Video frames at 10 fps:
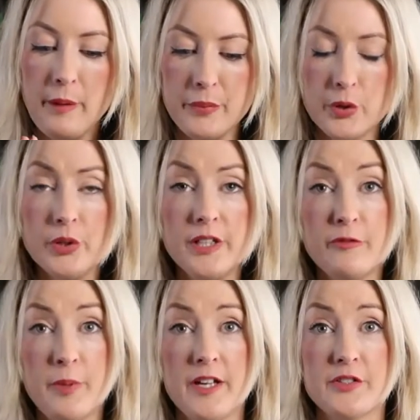purely
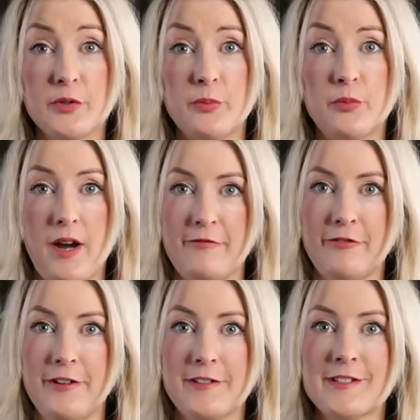from personal
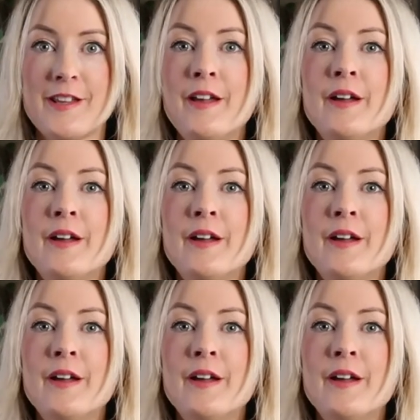preference,